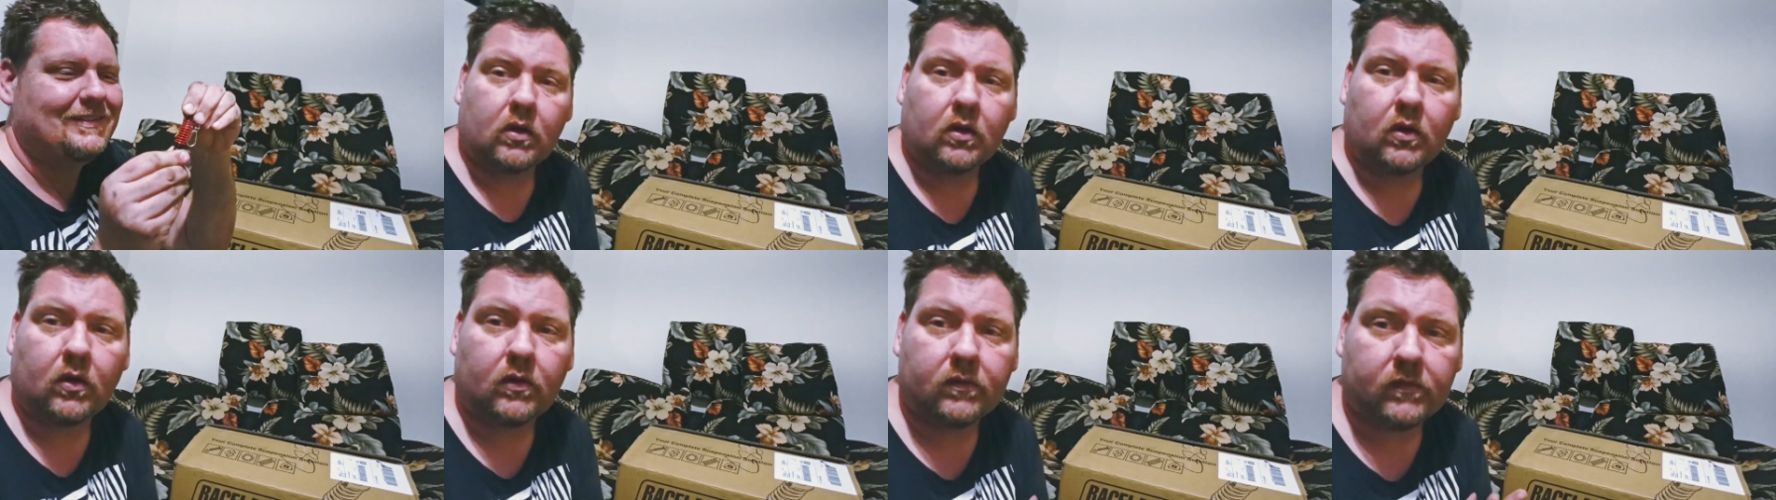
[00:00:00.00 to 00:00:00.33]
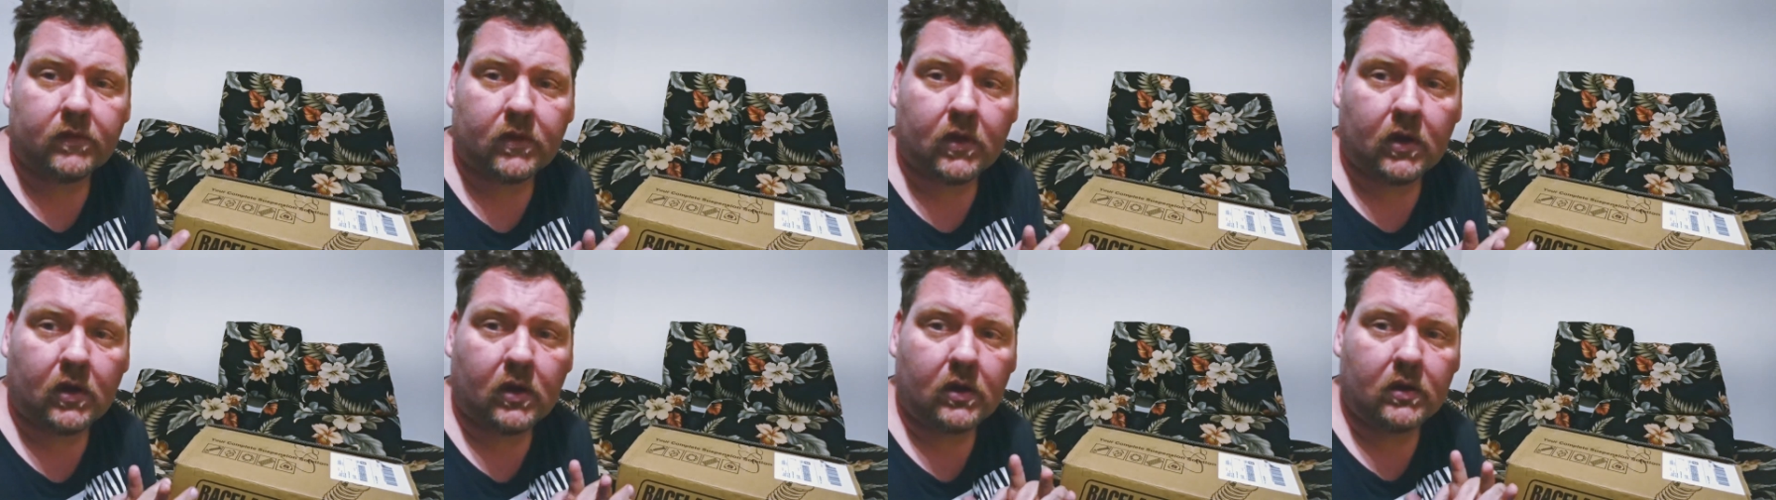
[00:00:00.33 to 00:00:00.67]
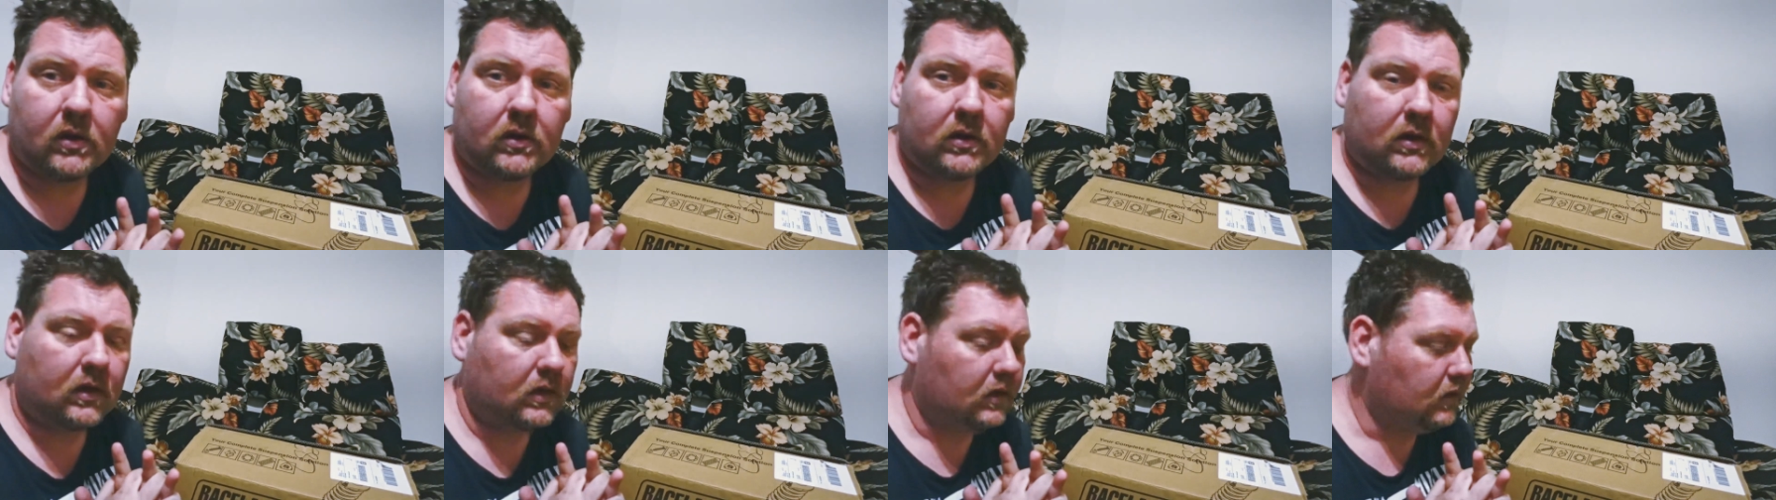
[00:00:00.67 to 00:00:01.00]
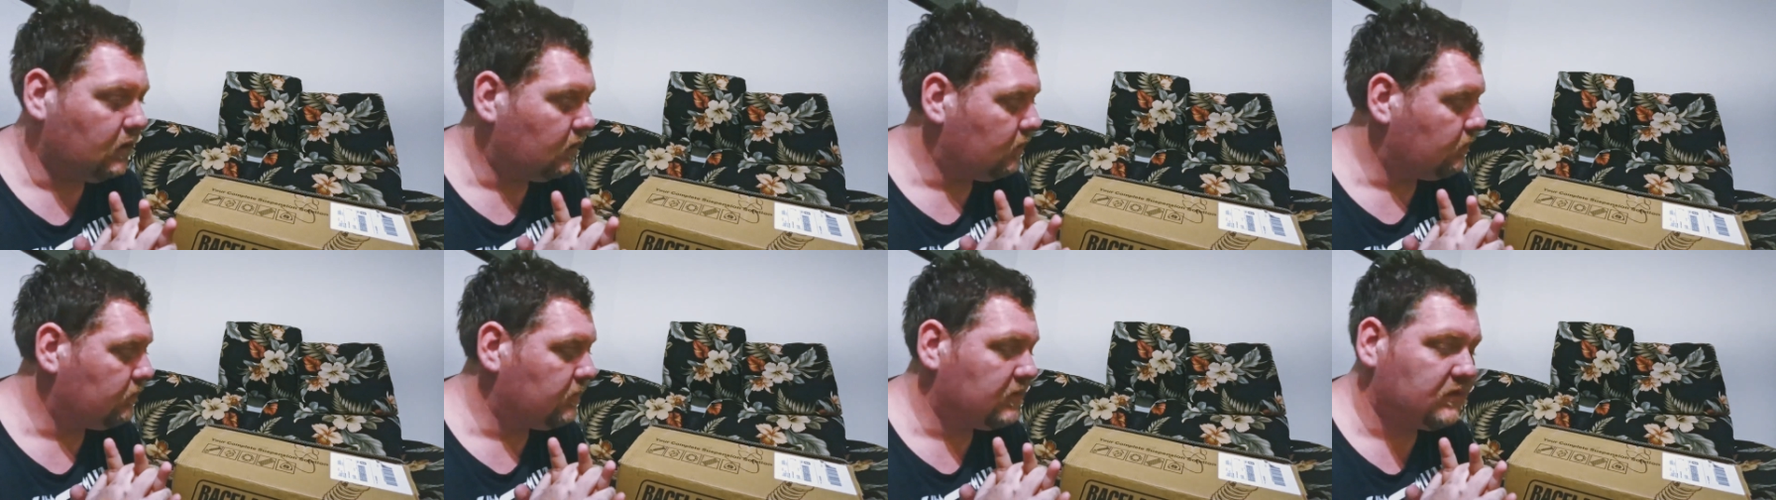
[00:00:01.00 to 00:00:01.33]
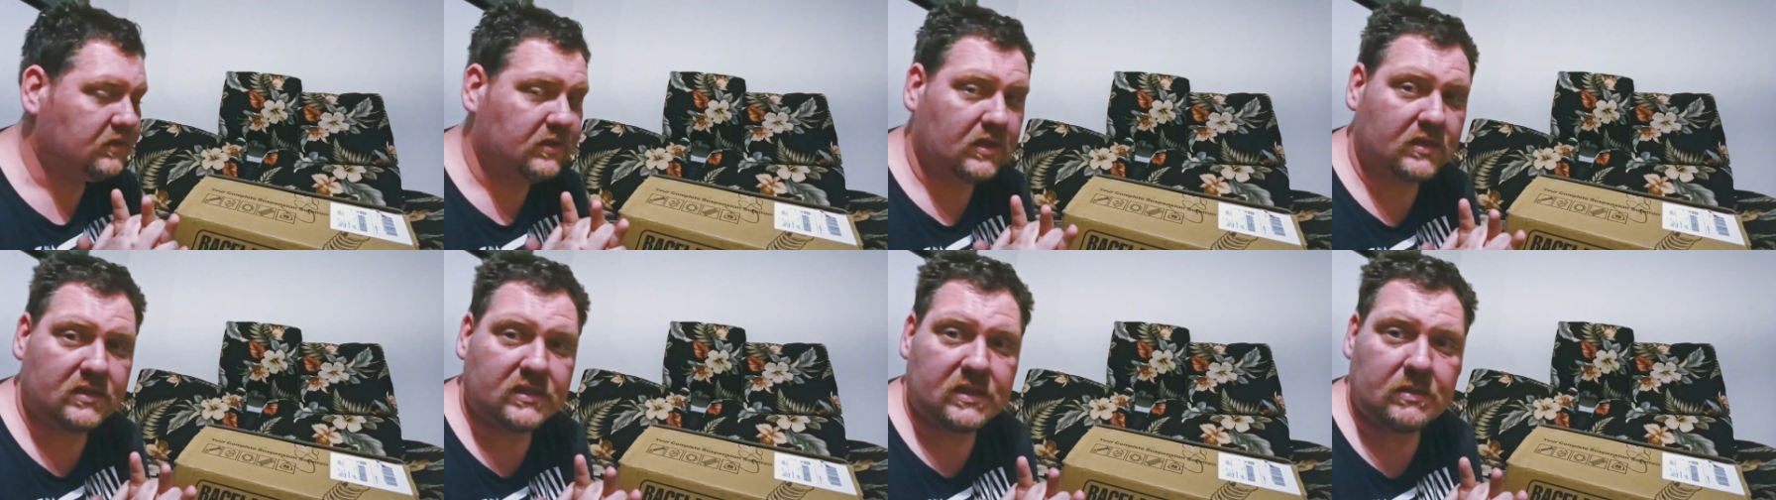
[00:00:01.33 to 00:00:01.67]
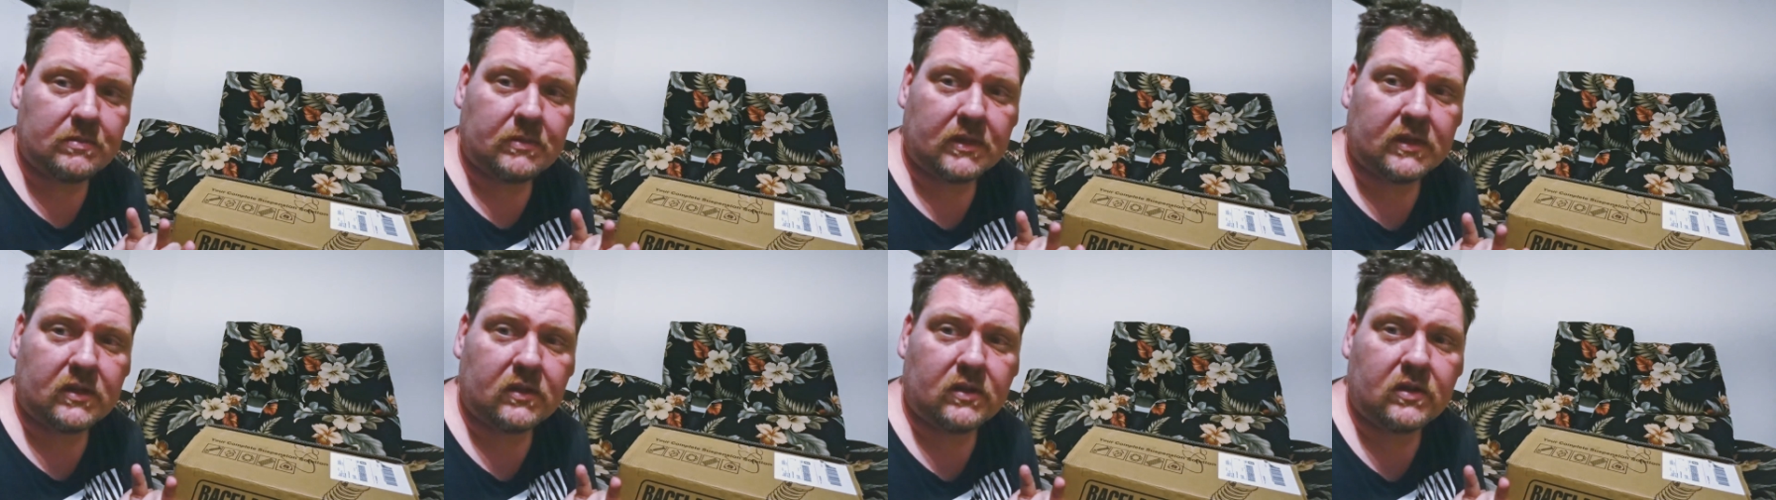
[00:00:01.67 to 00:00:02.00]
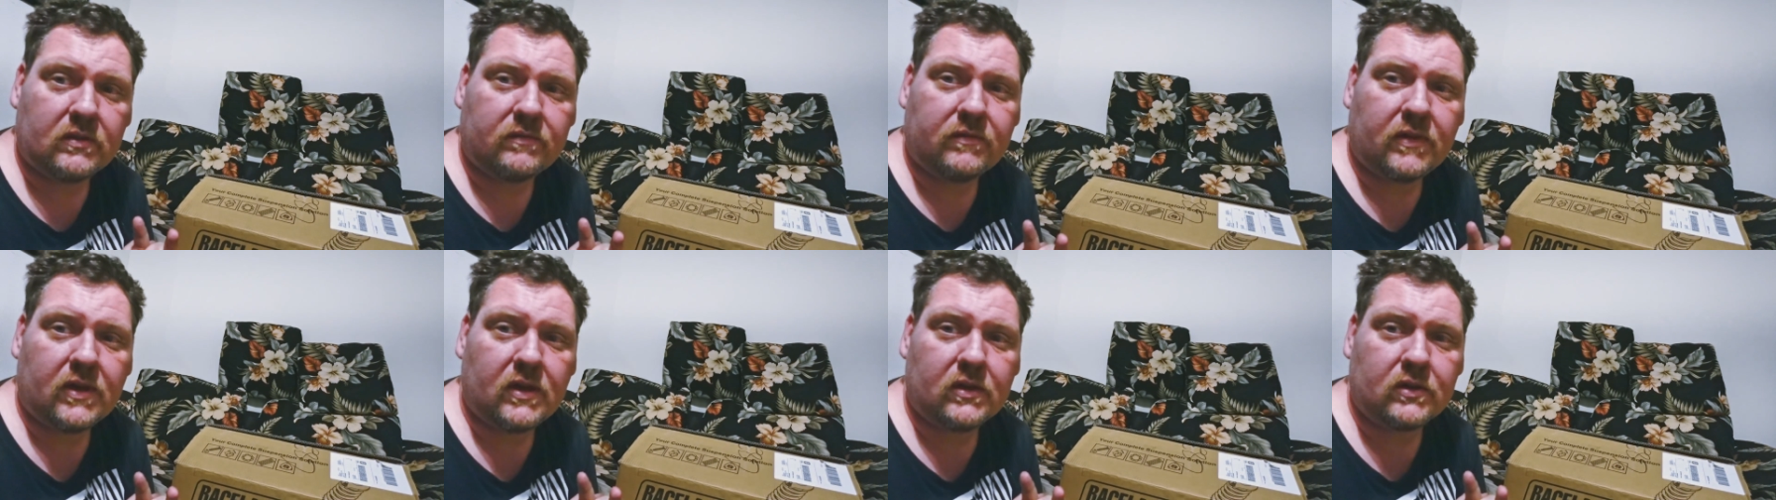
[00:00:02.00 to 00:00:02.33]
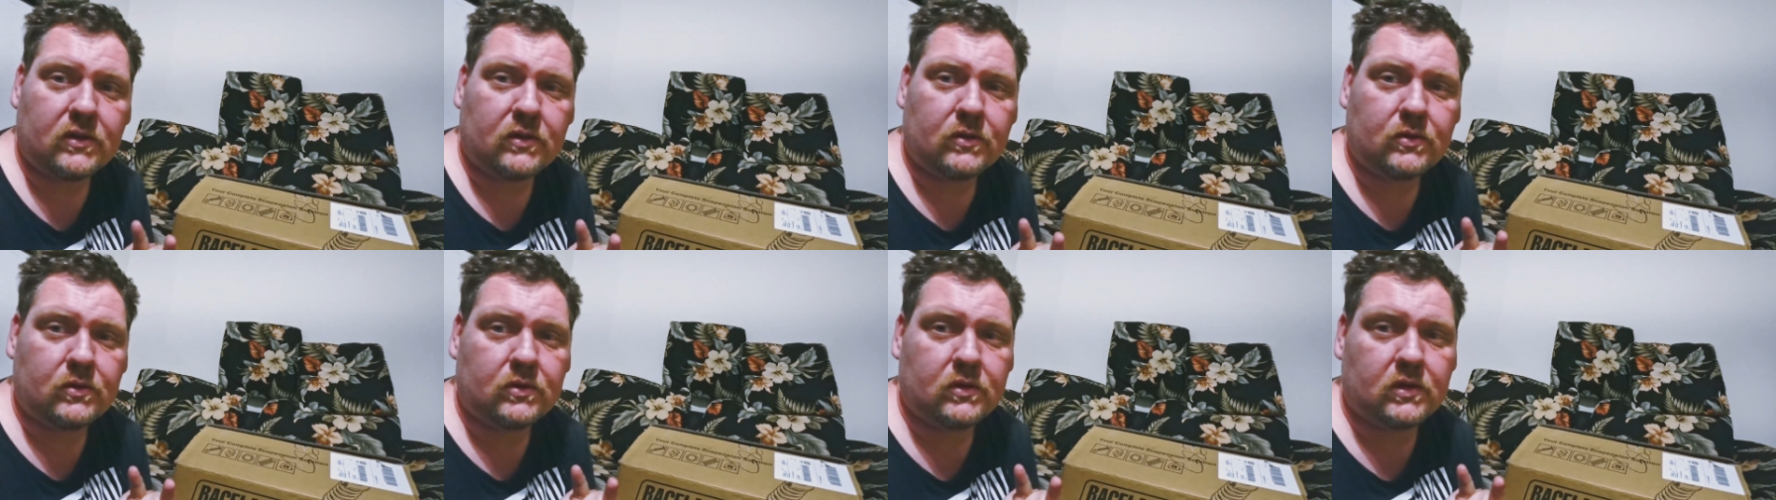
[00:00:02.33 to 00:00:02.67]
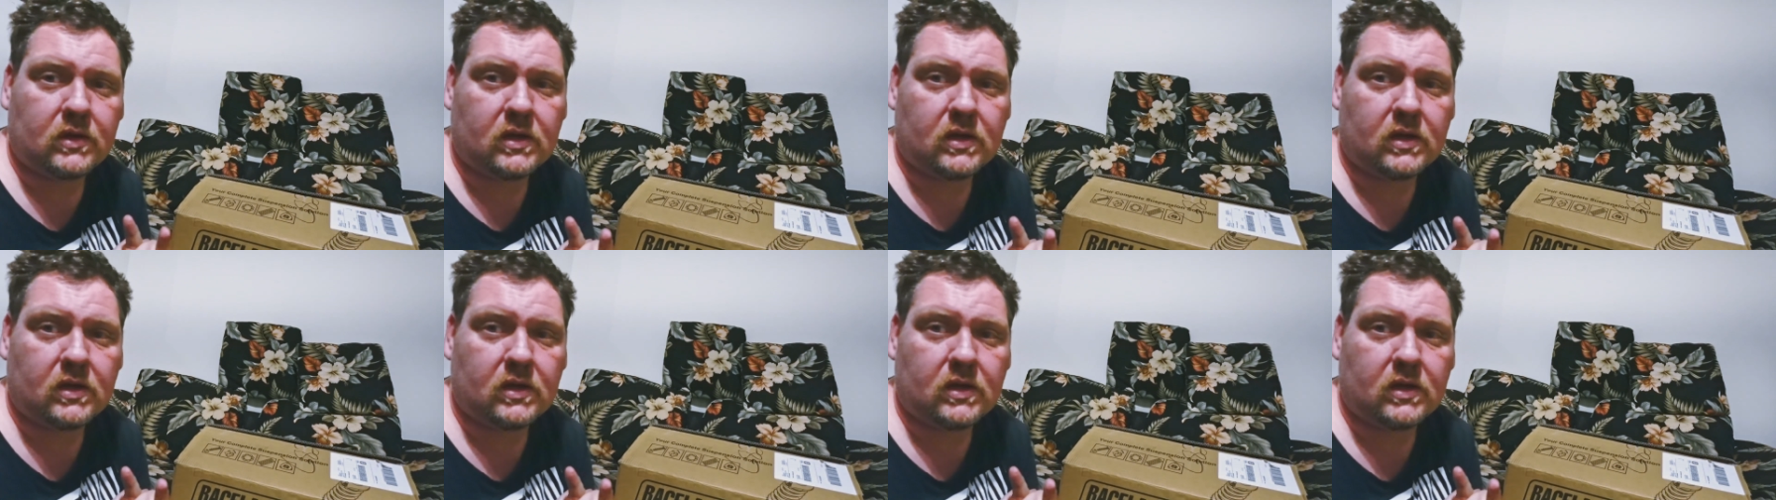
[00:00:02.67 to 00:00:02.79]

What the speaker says: Overall, this does seem like a good value.